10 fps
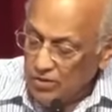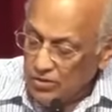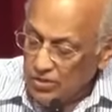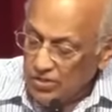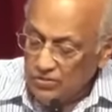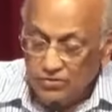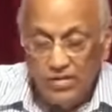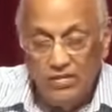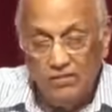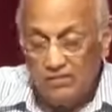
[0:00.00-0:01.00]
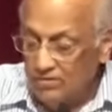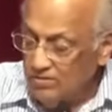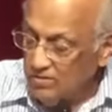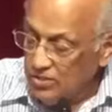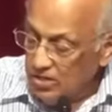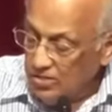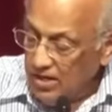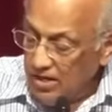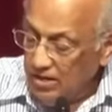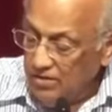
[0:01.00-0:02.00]
Verse thirty-three, John
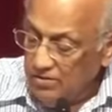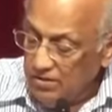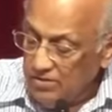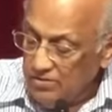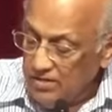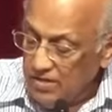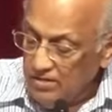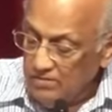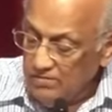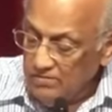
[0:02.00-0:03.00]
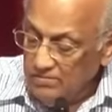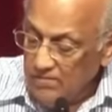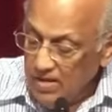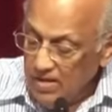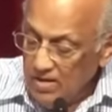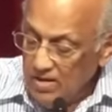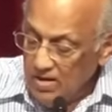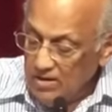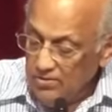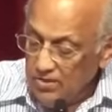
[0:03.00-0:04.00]
eighteen thirty-three.
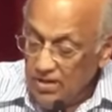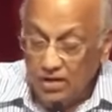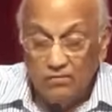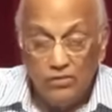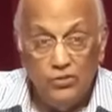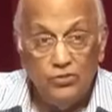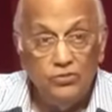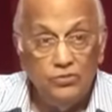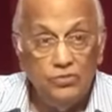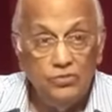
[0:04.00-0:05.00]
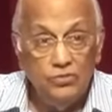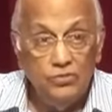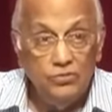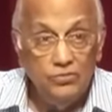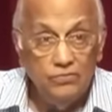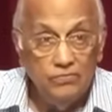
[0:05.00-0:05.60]
Are you the King of the Jews?